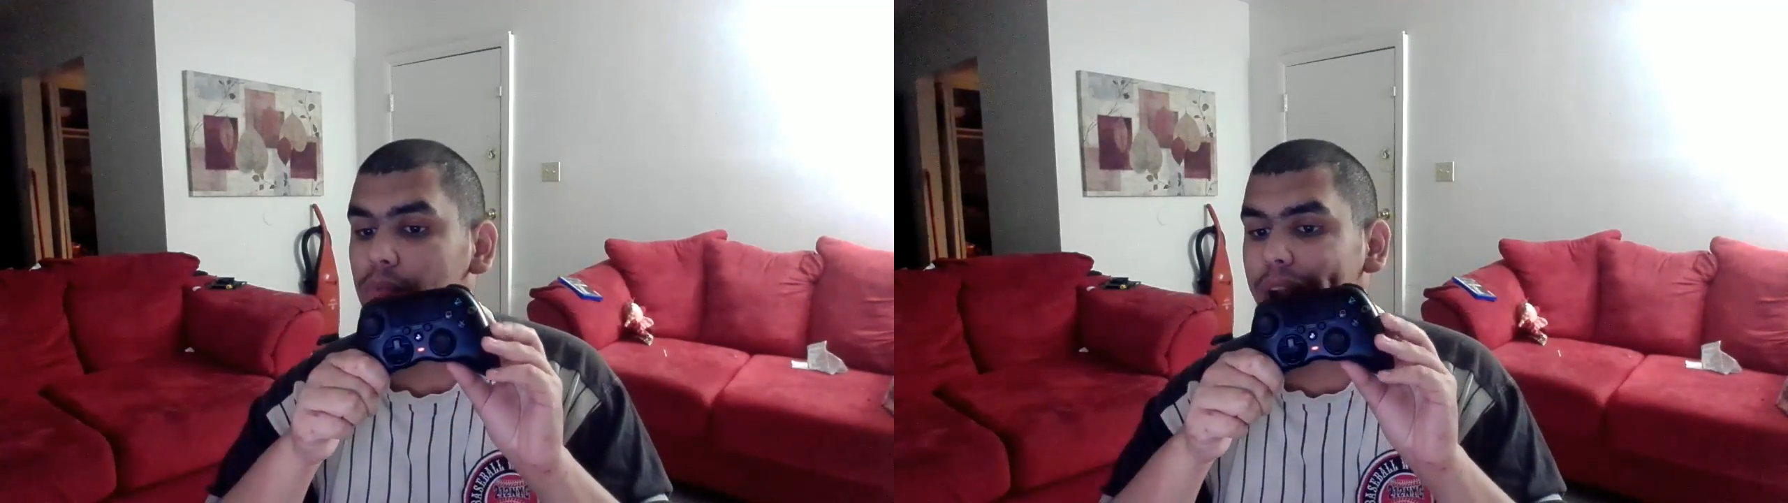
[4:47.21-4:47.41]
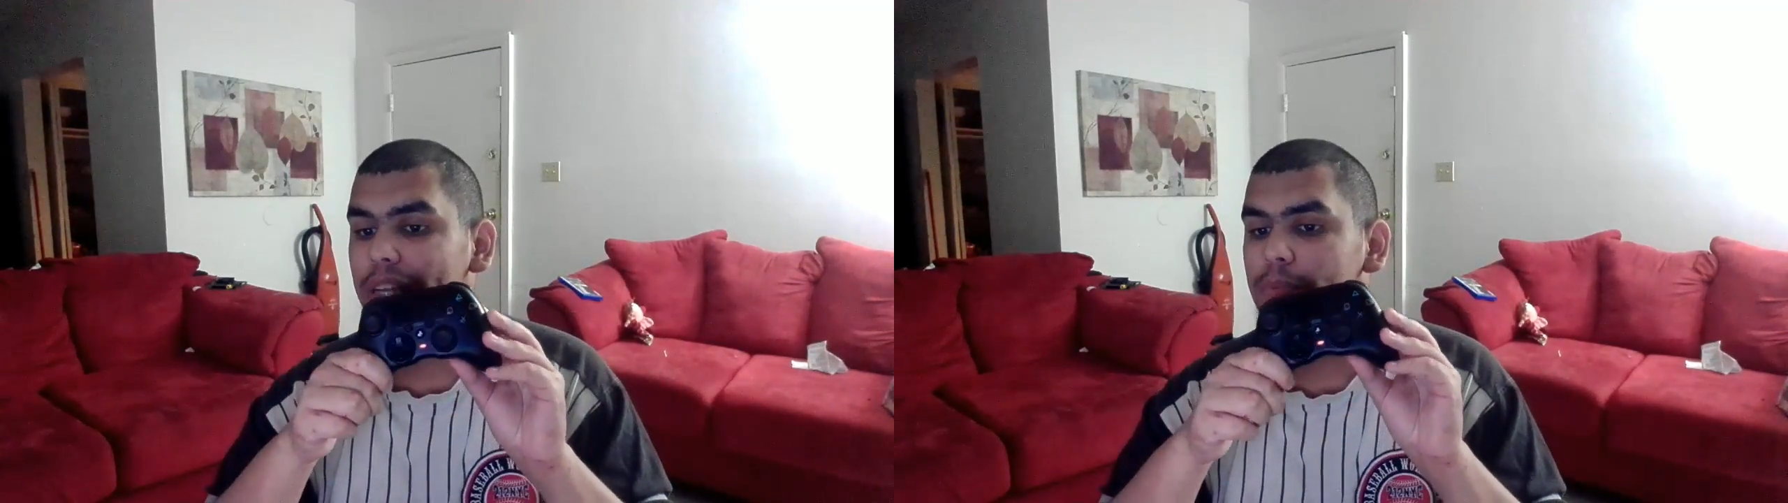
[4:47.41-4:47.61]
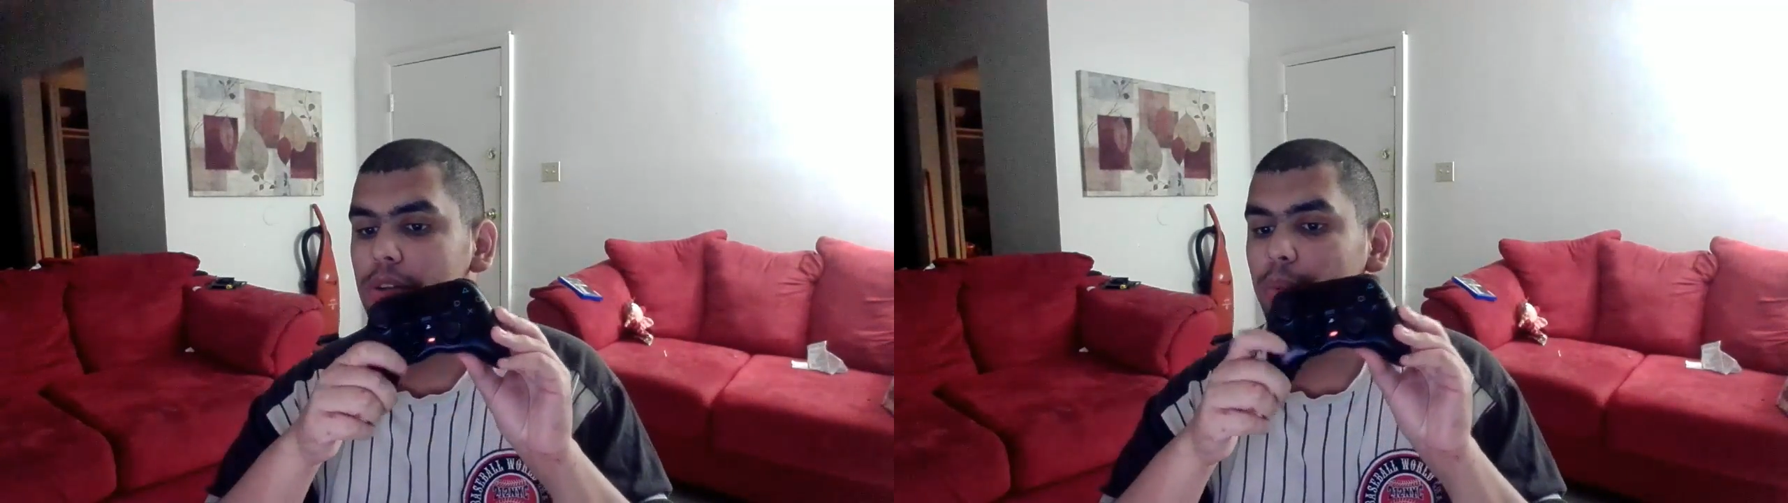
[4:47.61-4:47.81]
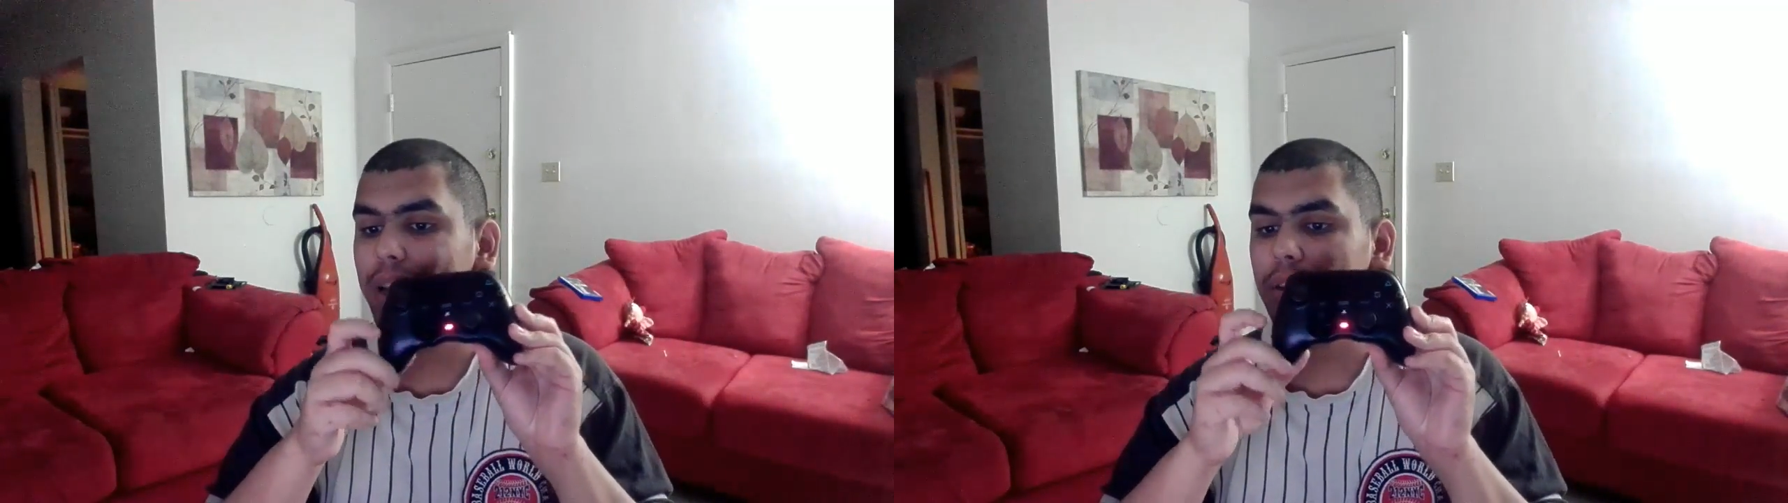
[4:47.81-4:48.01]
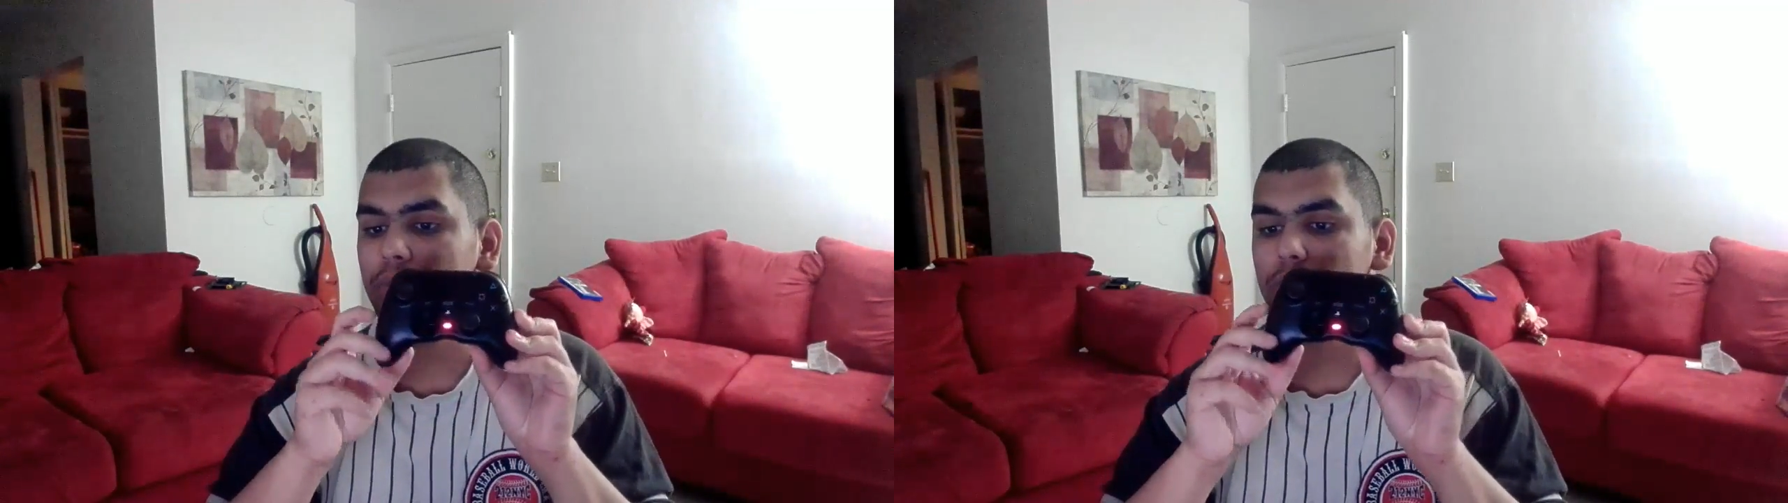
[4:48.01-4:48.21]
range between
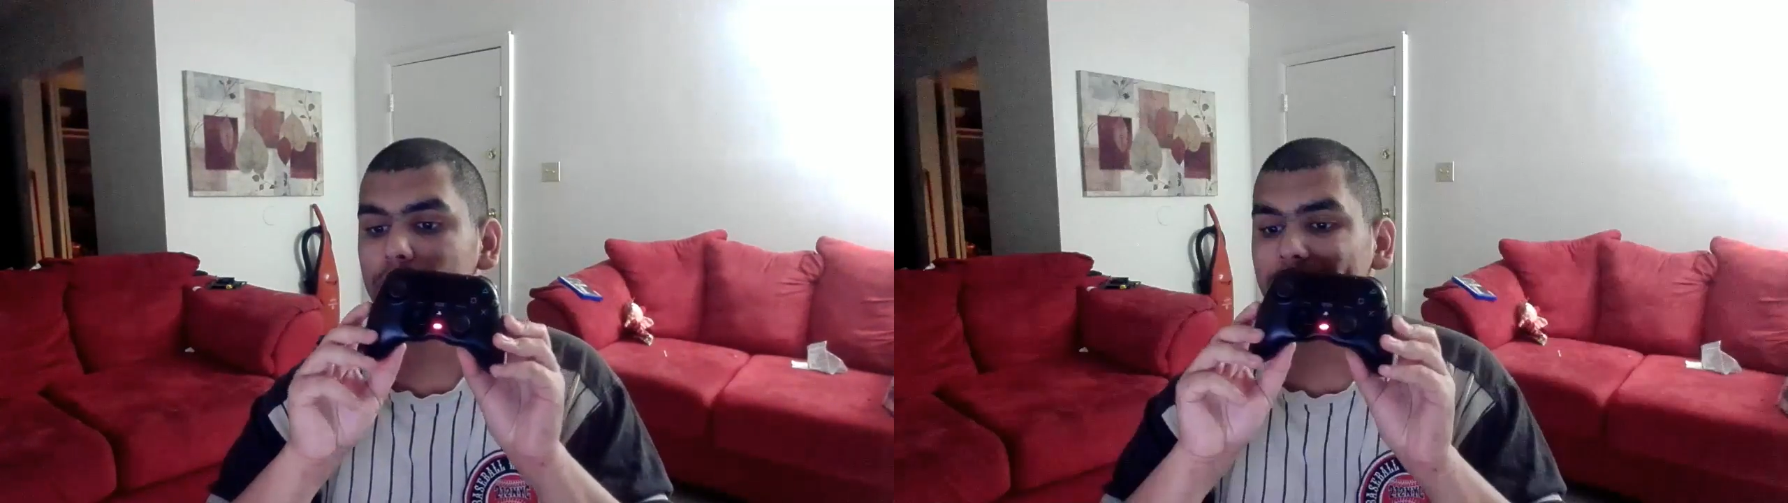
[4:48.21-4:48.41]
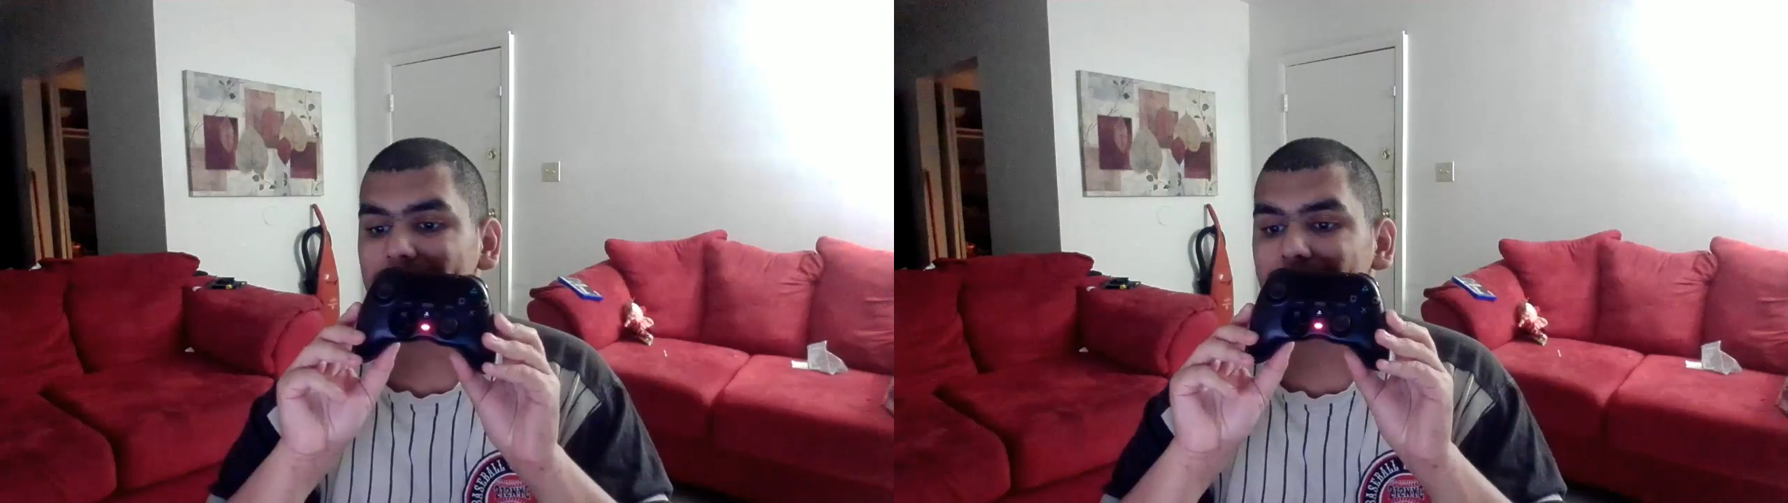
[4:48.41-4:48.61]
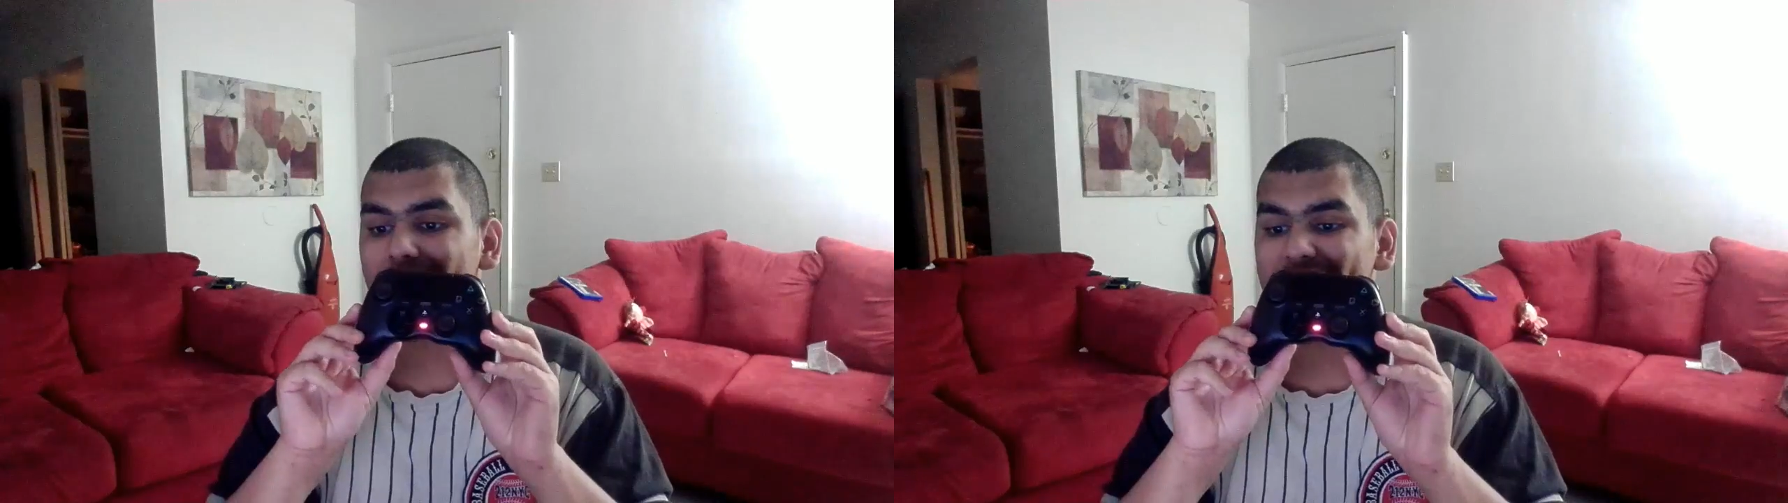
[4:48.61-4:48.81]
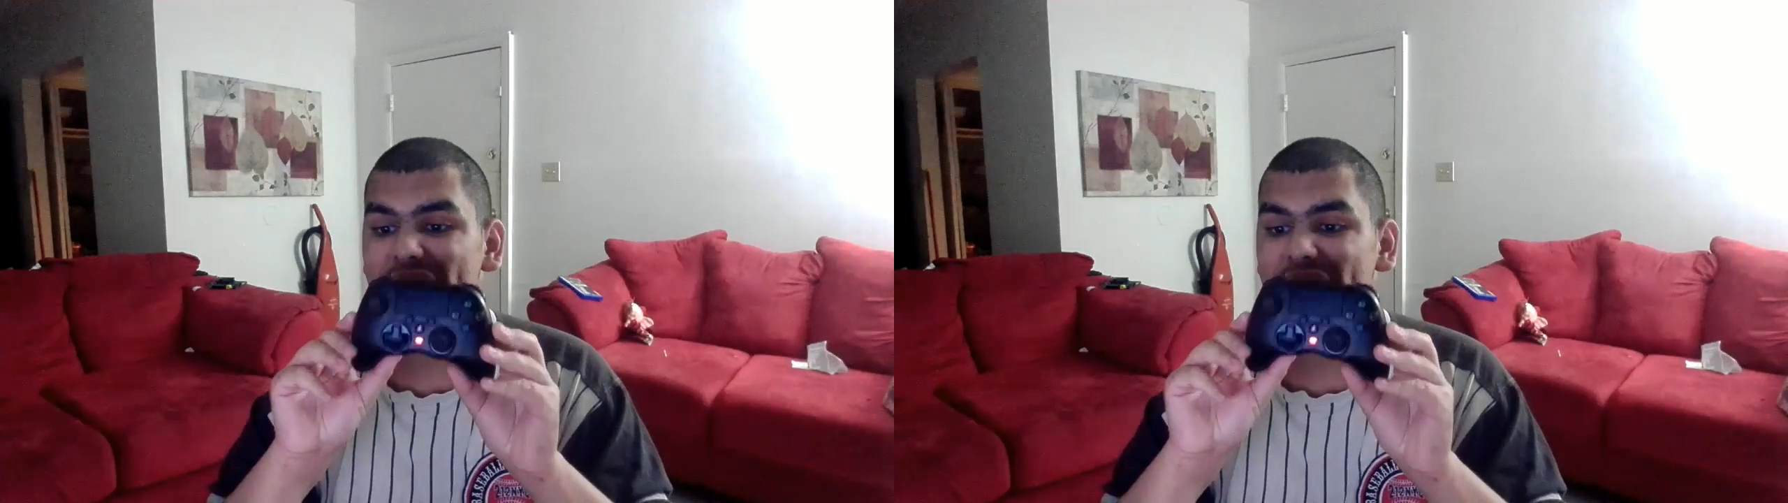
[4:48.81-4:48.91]
the ranges of